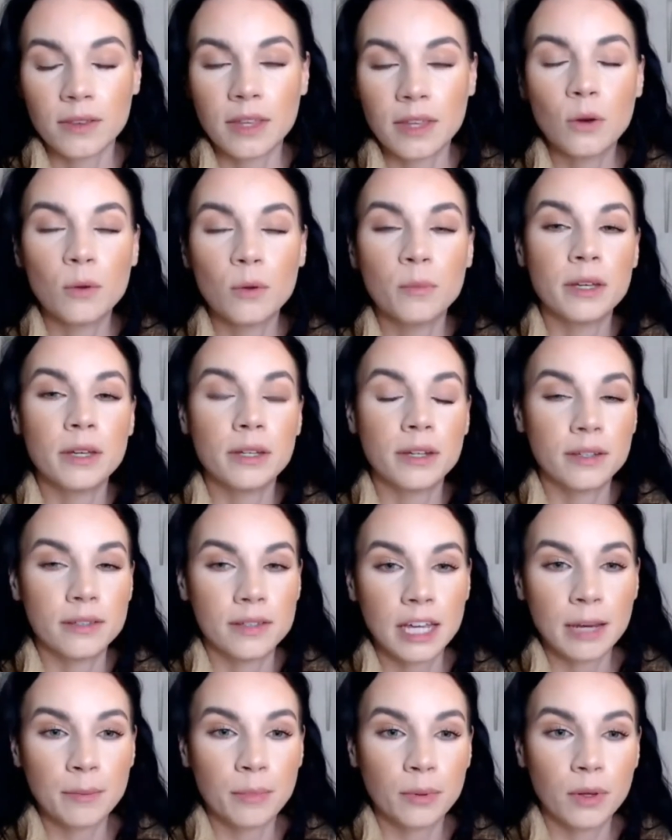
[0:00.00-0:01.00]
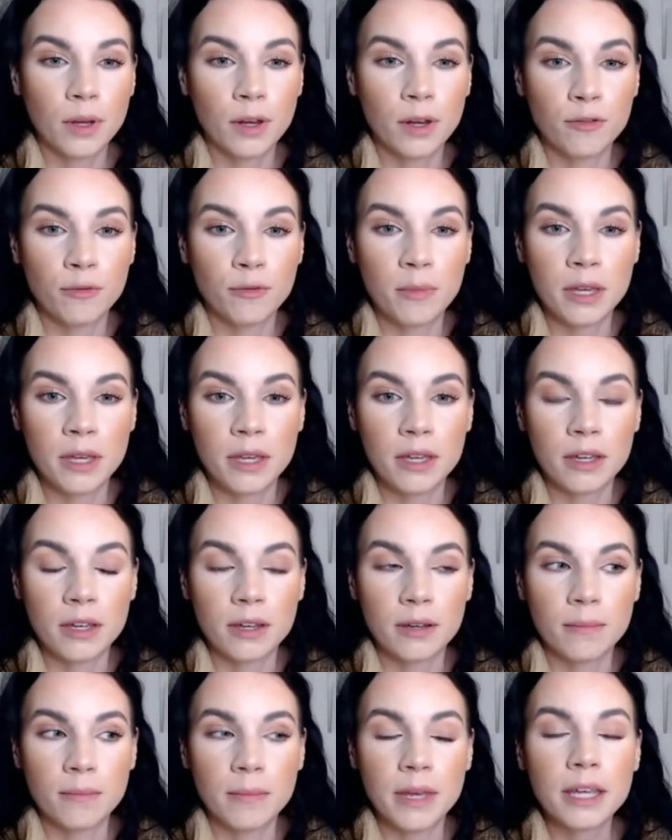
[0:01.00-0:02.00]
That would be an example of
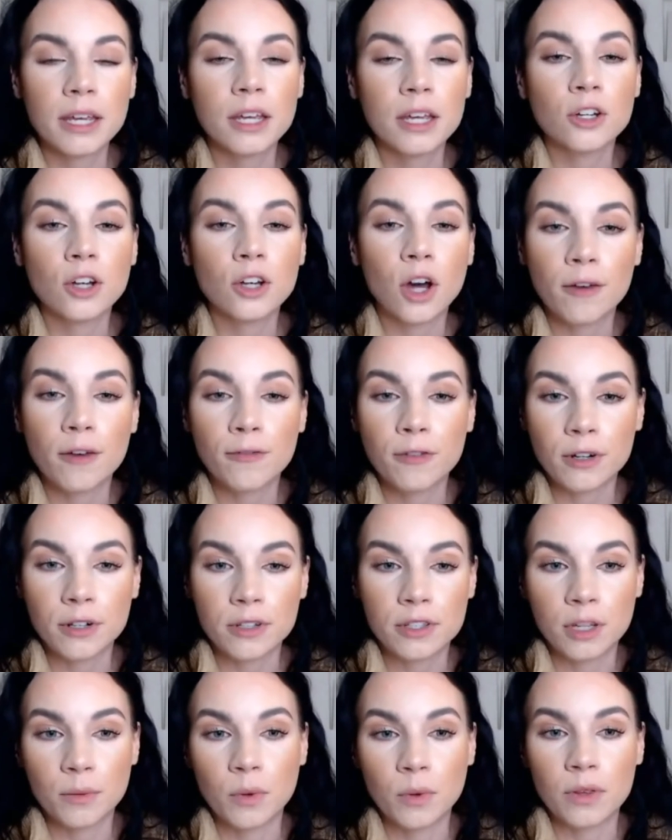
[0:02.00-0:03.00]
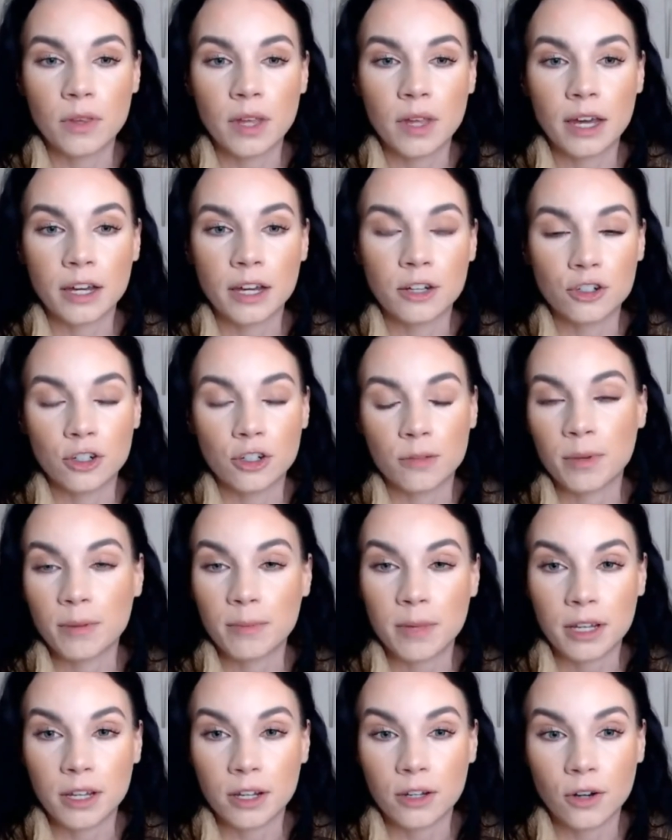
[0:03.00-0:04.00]
me making an offer to someone that I shouldn't be
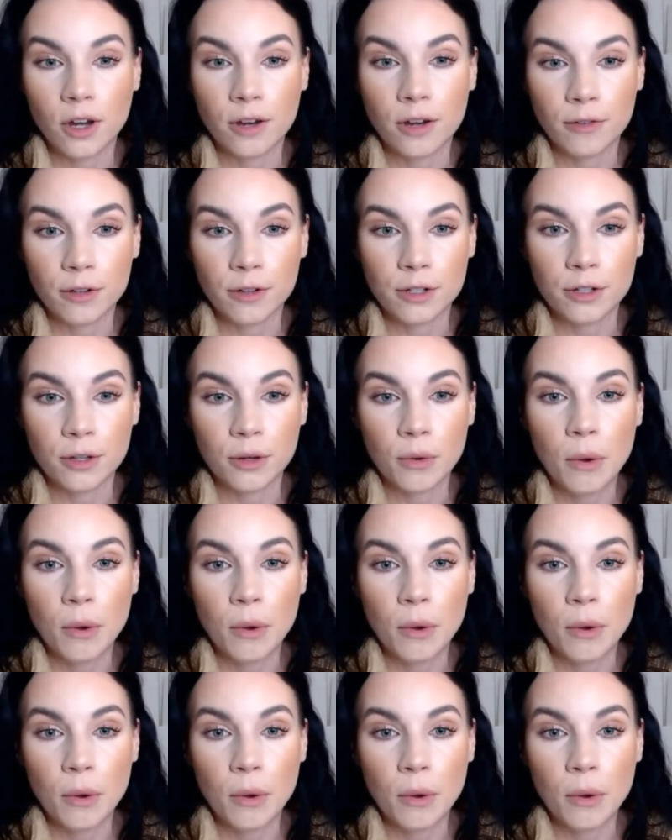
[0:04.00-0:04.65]
making an offer to,